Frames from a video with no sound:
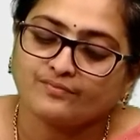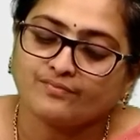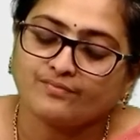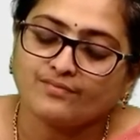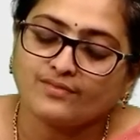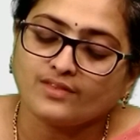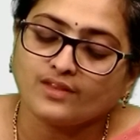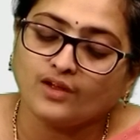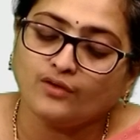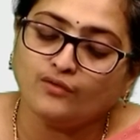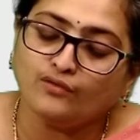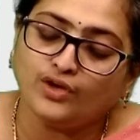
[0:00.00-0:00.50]

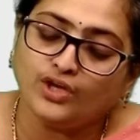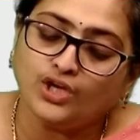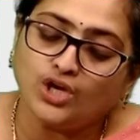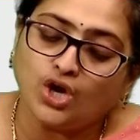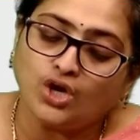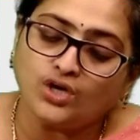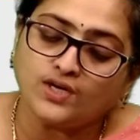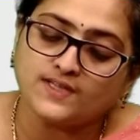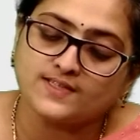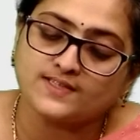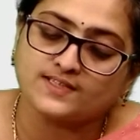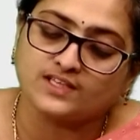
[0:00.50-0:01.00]

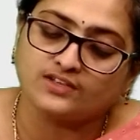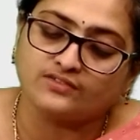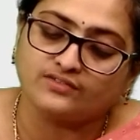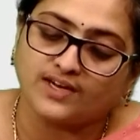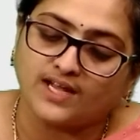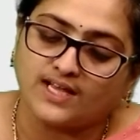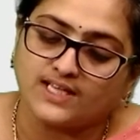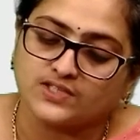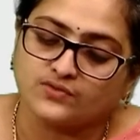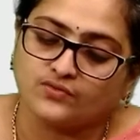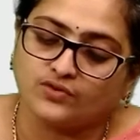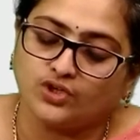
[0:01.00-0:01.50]
V0 is given
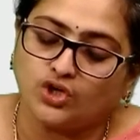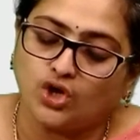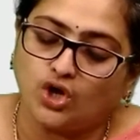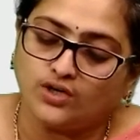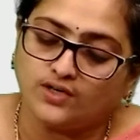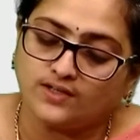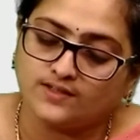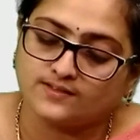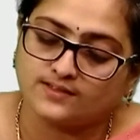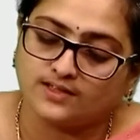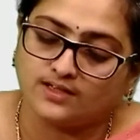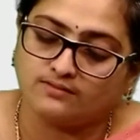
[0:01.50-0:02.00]
as V0
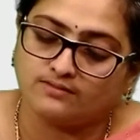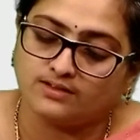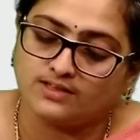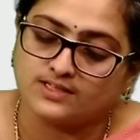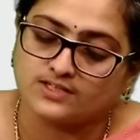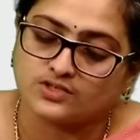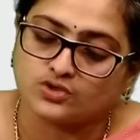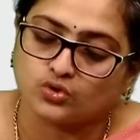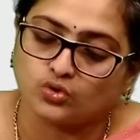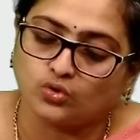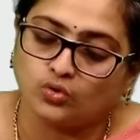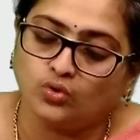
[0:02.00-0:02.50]
is equals
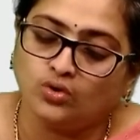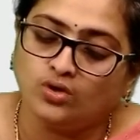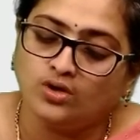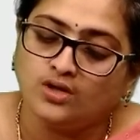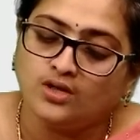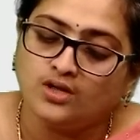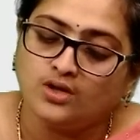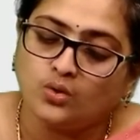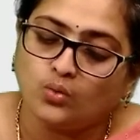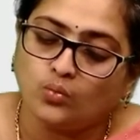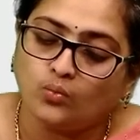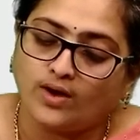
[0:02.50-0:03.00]
to
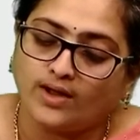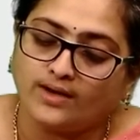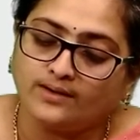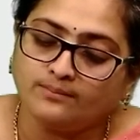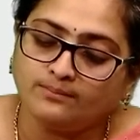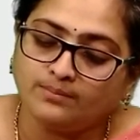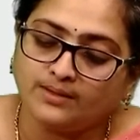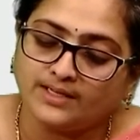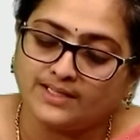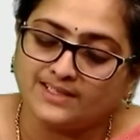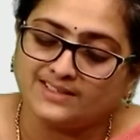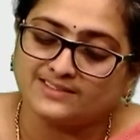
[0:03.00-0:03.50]
1
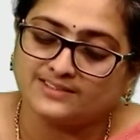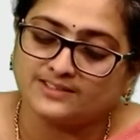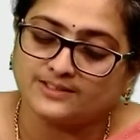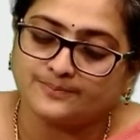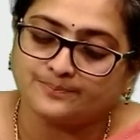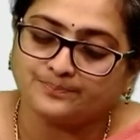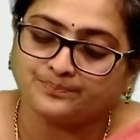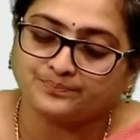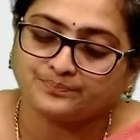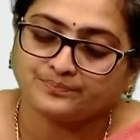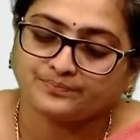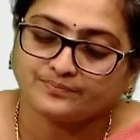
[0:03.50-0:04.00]
plus
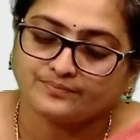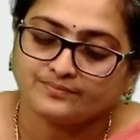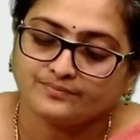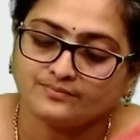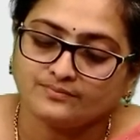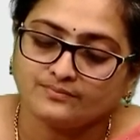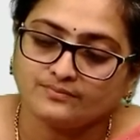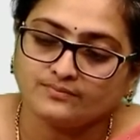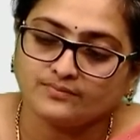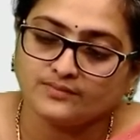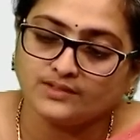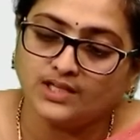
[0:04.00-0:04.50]

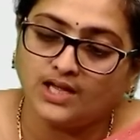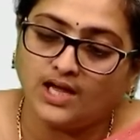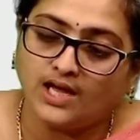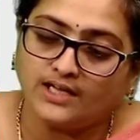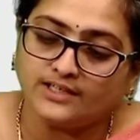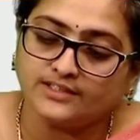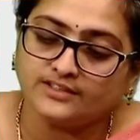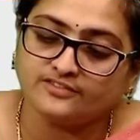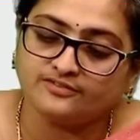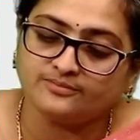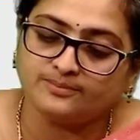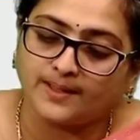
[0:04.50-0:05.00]

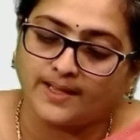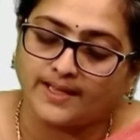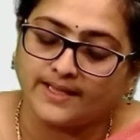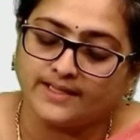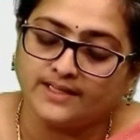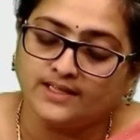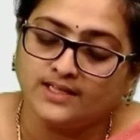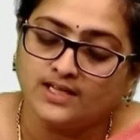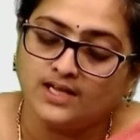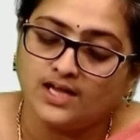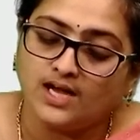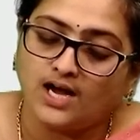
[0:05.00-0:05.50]
RF by
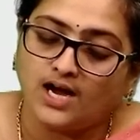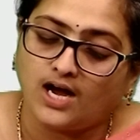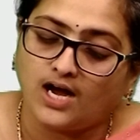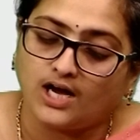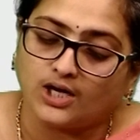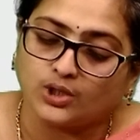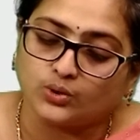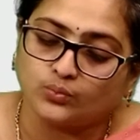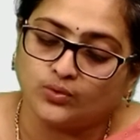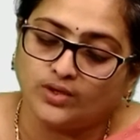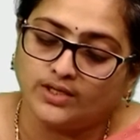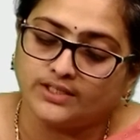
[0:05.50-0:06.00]

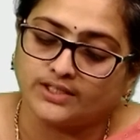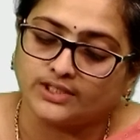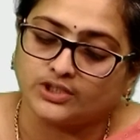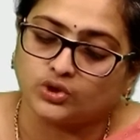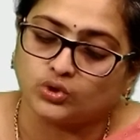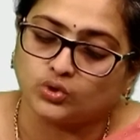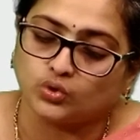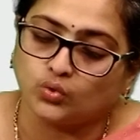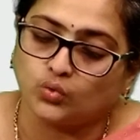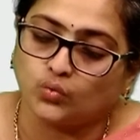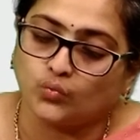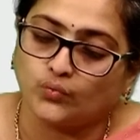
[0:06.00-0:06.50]
R1
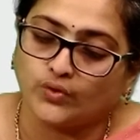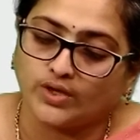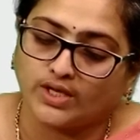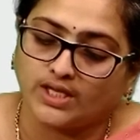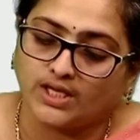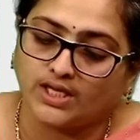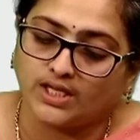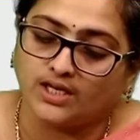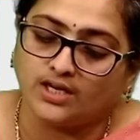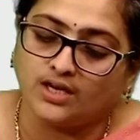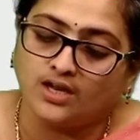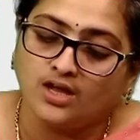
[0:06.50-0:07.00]
into
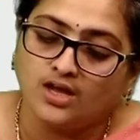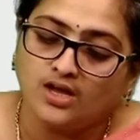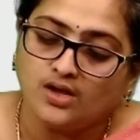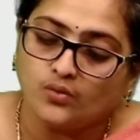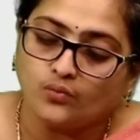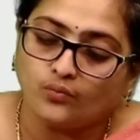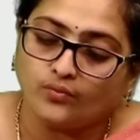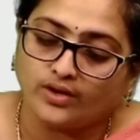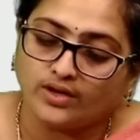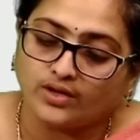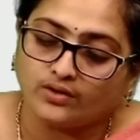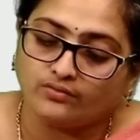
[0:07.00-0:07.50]
Vin,
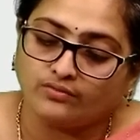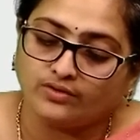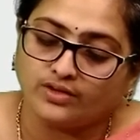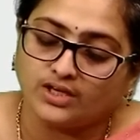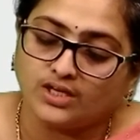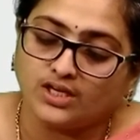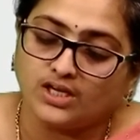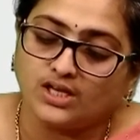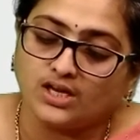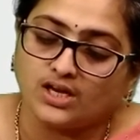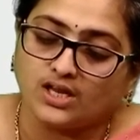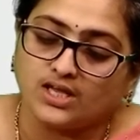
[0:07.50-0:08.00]
where
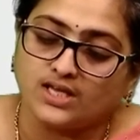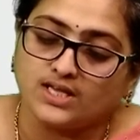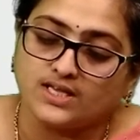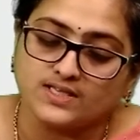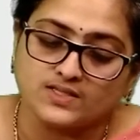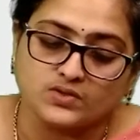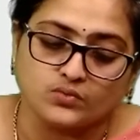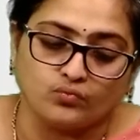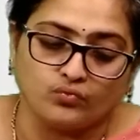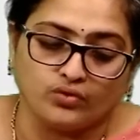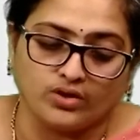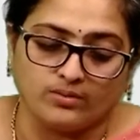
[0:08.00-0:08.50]
Vin
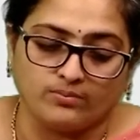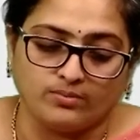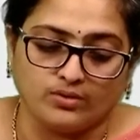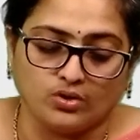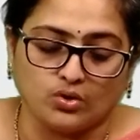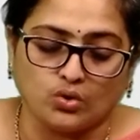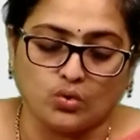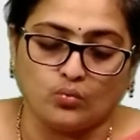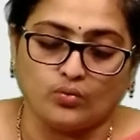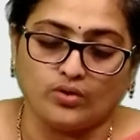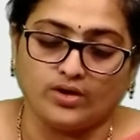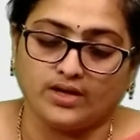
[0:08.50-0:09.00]
is VB
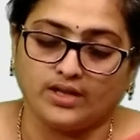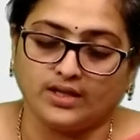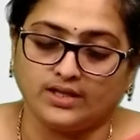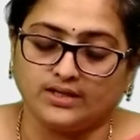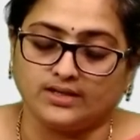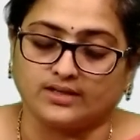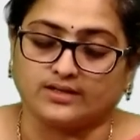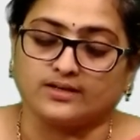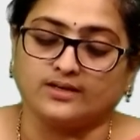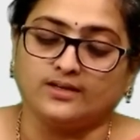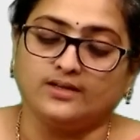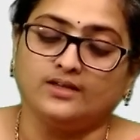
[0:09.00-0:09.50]
over here.